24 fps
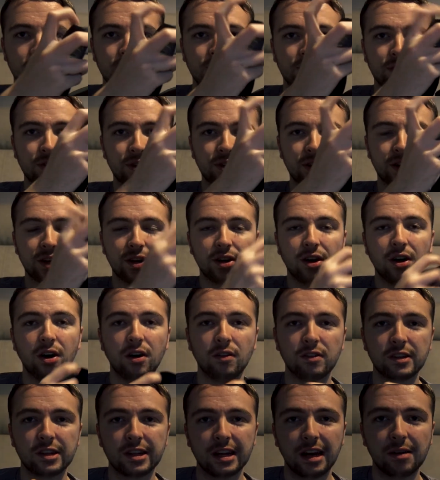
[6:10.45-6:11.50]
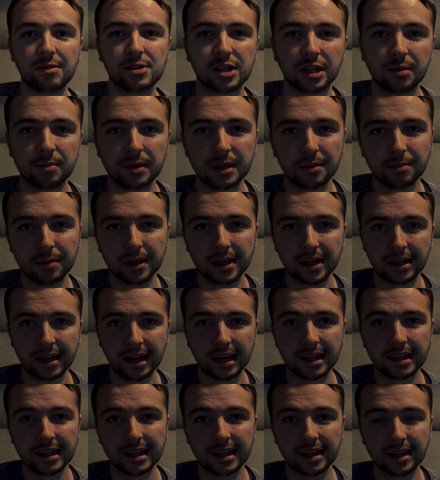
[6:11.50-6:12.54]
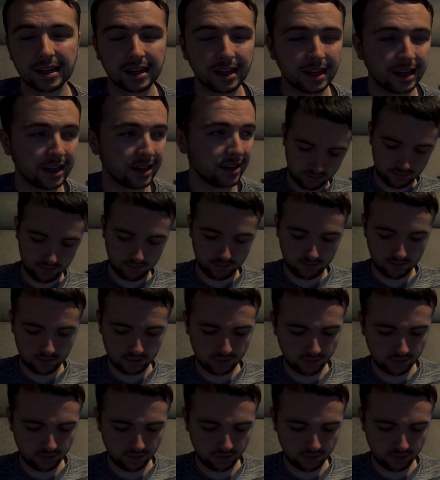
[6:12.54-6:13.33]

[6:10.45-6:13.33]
took it off, so that was just me being an idiot again.